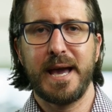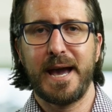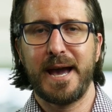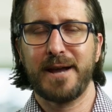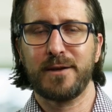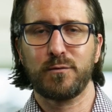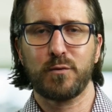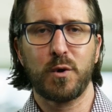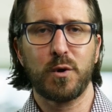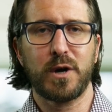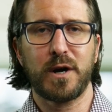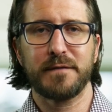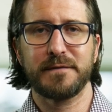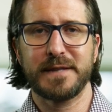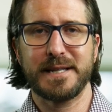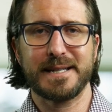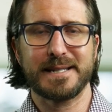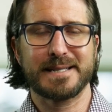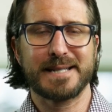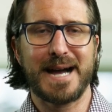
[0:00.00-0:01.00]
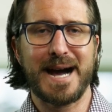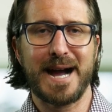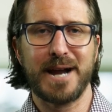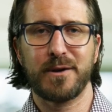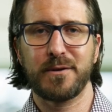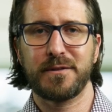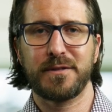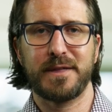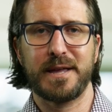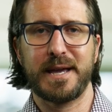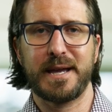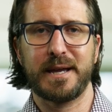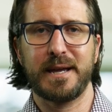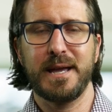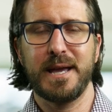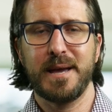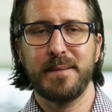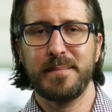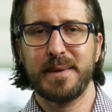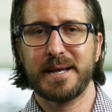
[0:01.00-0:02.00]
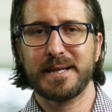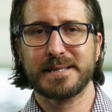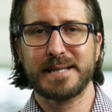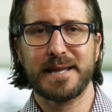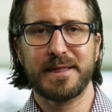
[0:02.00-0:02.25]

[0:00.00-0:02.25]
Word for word: and wrote off the entire thing because I